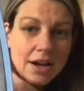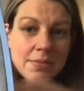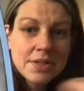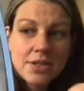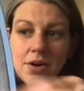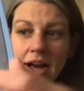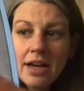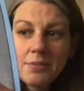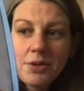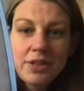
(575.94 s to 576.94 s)
So
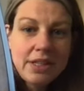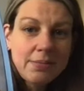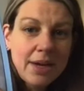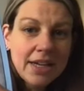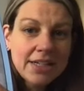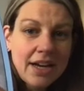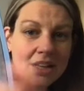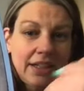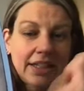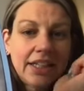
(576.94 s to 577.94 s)
I'm doing the
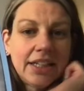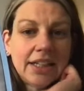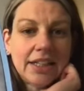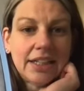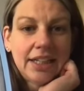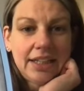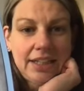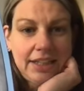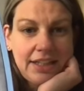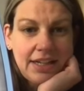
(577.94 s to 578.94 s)
mandala here
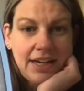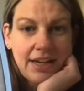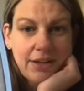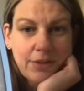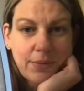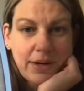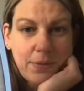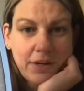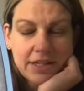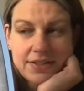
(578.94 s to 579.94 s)
in a
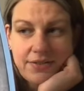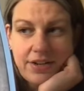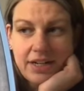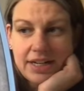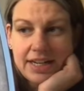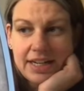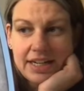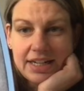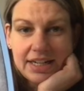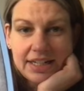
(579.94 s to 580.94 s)
Threadworks
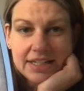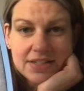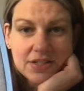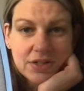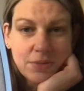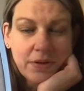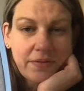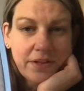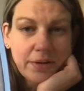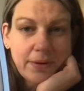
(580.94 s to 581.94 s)
variegated. This is just one
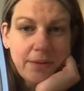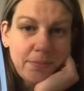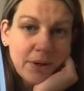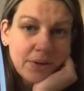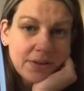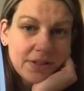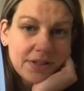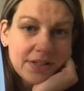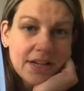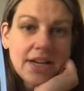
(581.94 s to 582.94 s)
of their
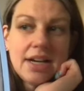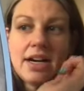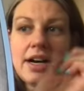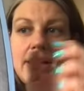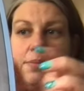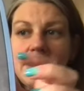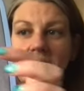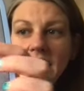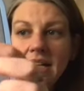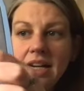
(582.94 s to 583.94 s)
rainbows. And
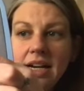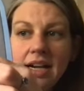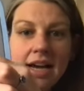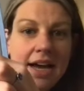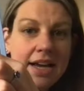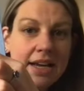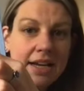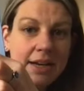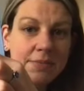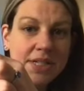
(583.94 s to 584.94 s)
then
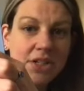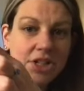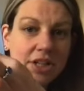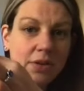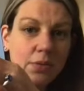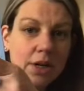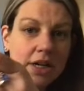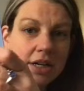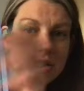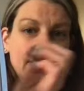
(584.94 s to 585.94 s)
I am stitching the
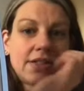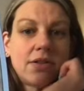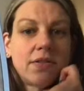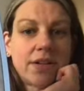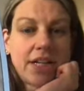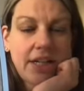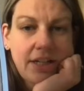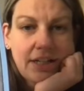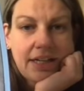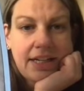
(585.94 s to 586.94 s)
words over
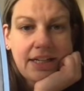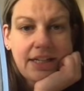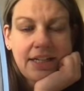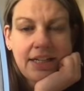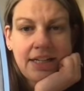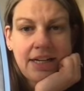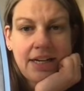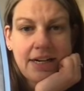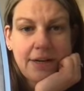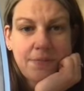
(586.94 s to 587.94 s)
here in
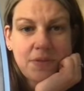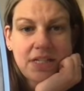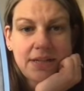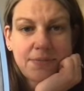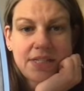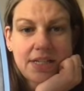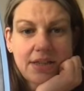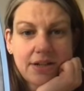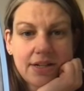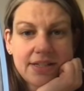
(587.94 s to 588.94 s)
DMC
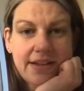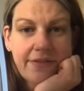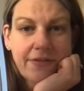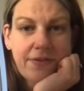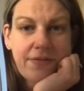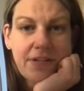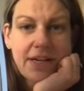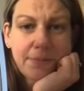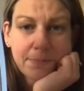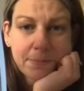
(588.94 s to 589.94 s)
3750.